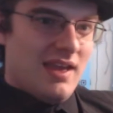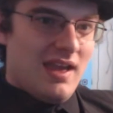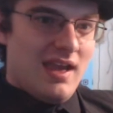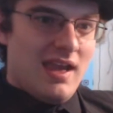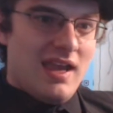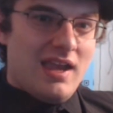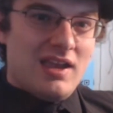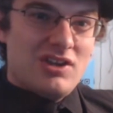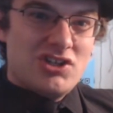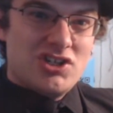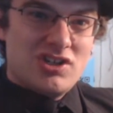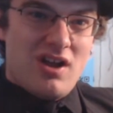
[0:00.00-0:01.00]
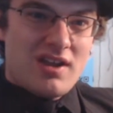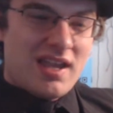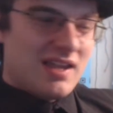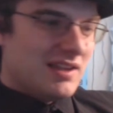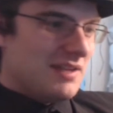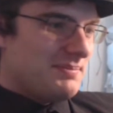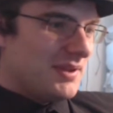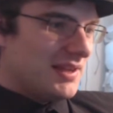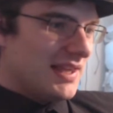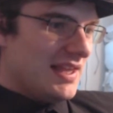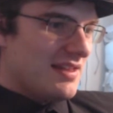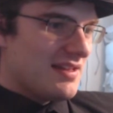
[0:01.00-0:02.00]
a shockingly
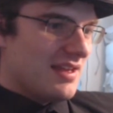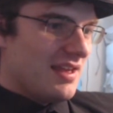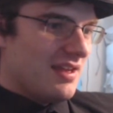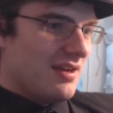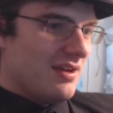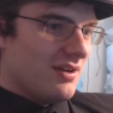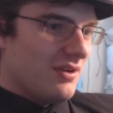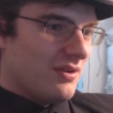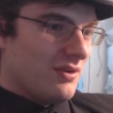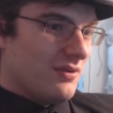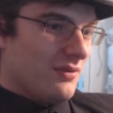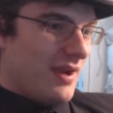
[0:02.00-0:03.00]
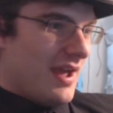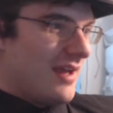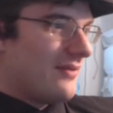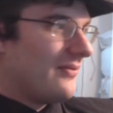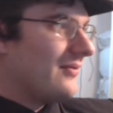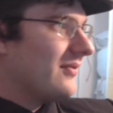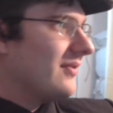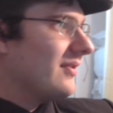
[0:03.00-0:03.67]
pleasing graph.